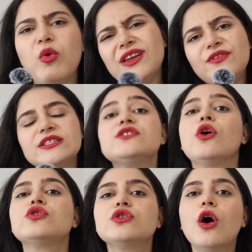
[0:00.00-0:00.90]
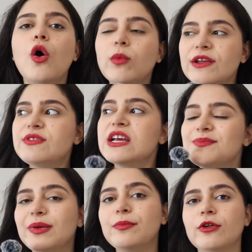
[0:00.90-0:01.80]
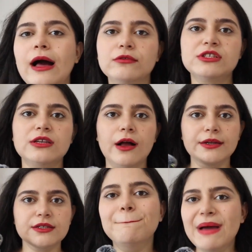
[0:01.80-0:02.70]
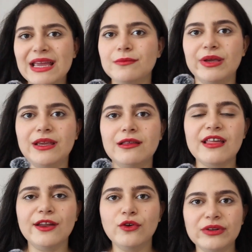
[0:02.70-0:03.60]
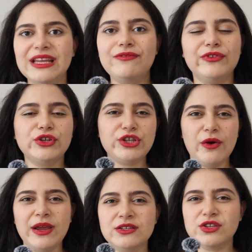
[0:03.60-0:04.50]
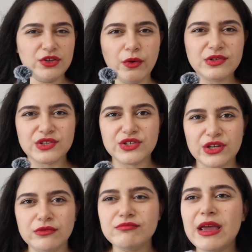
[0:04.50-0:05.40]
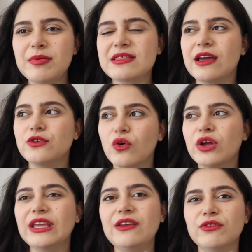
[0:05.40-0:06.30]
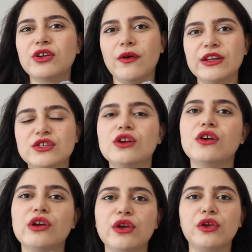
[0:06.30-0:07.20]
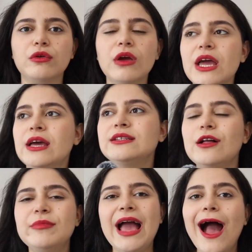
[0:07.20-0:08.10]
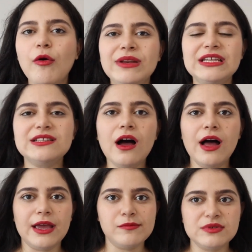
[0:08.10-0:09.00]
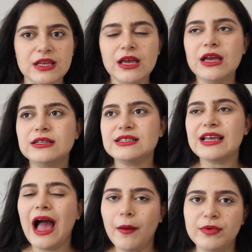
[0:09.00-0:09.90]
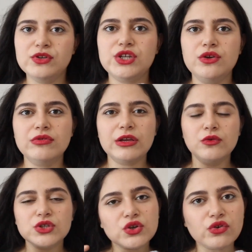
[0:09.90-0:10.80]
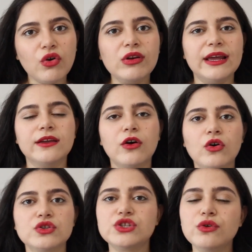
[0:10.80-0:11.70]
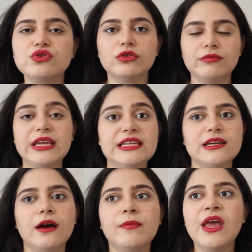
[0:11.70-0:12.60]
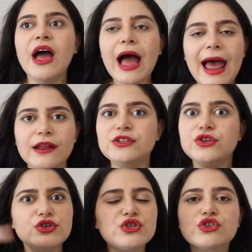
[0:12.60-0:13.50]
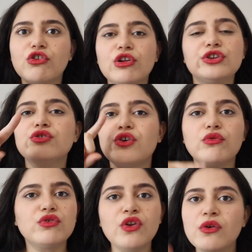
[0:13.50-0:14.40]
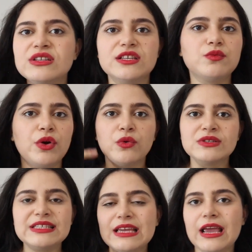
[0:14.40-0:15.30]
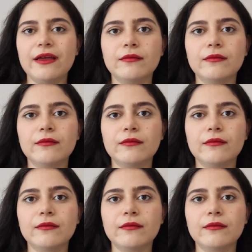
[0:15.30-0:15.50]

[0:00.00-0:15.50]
what if it's not? What if there's people outside? Maybe they're not even going to notice you. Maybe they're not even going to look at you. Tell me, how many times does it happen to you that you're scrolling on social media and you just scroll and you don't notice what you're seeing?